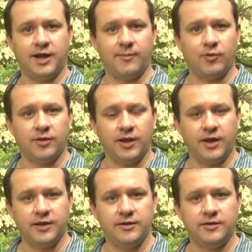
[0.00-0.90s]
lot more
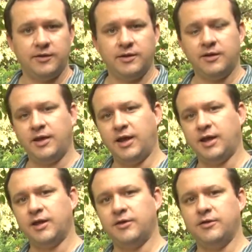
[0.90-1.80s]
light,
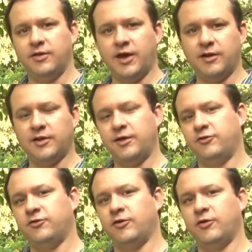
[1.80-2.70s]
and that'll let you
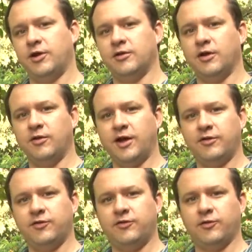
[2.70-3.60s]
shoot in low
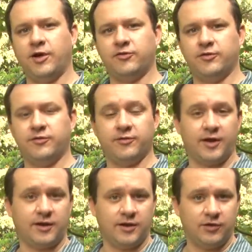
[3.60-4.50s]
light situations
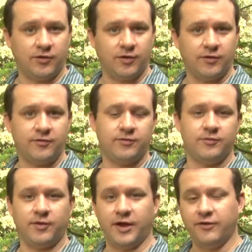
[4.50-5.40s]
like indoors
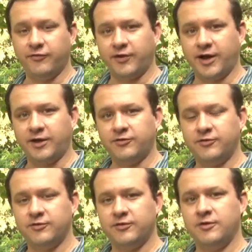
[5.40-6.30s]
without a flash.